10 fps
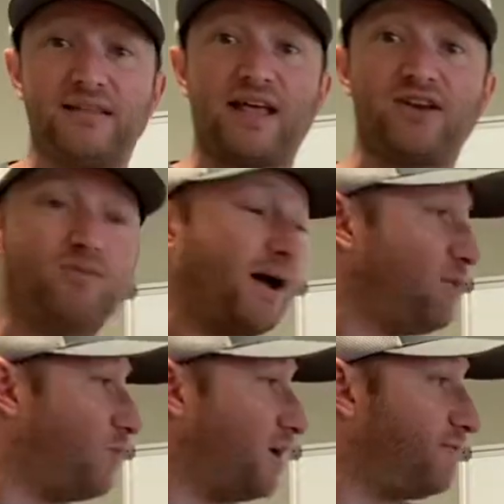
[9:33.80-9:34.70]
then you
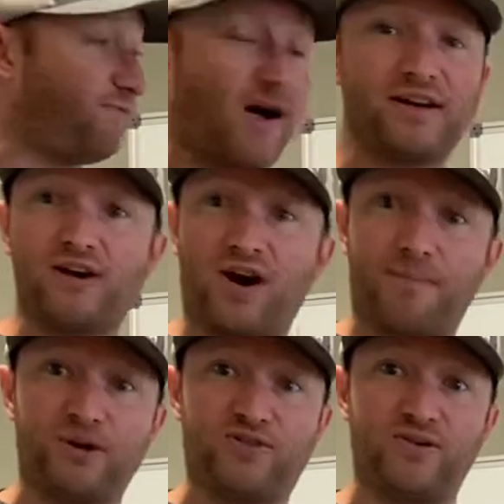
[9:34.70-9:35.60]
might want to find an
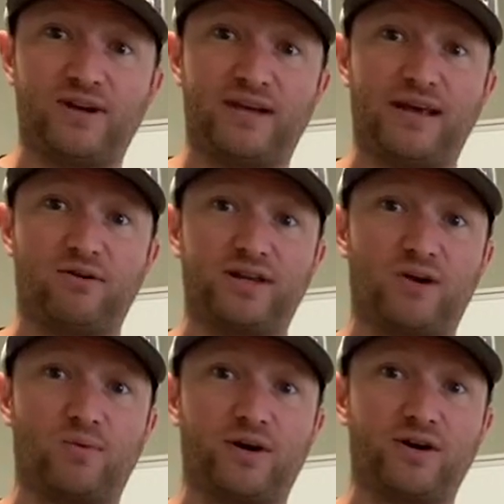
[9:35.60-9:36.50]
opportunity out
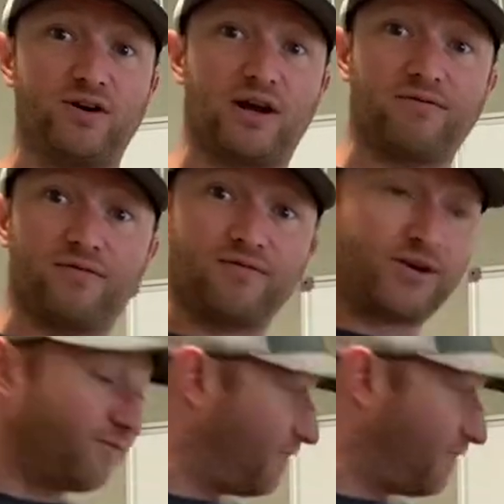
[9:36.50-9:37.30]
there where you're